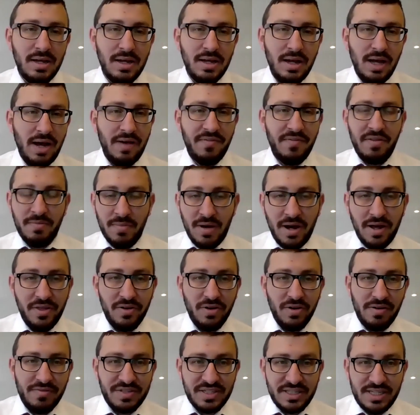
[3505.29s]
of the mother
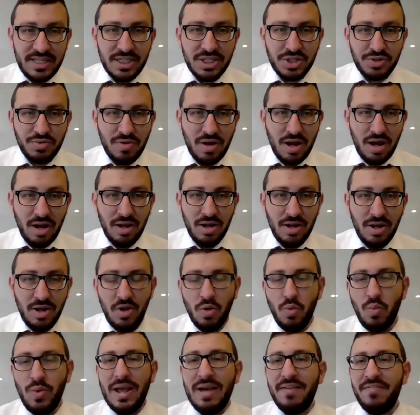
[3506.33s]
of Sisera,
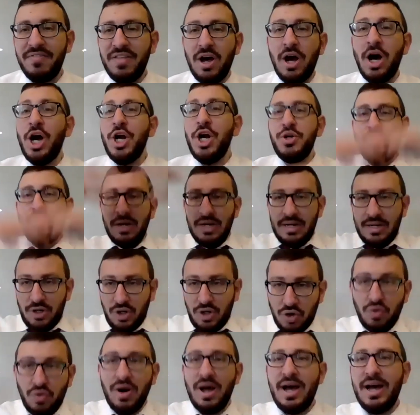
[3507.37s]
we have the hundred
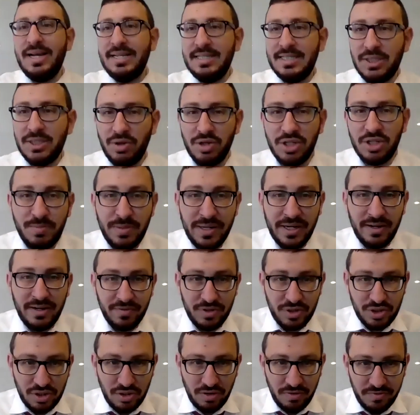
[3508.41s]
cries, so to speak, of the
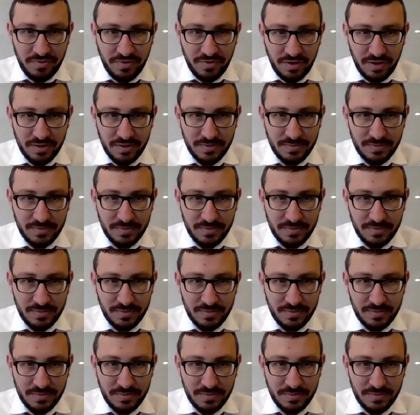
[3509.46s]
shofar.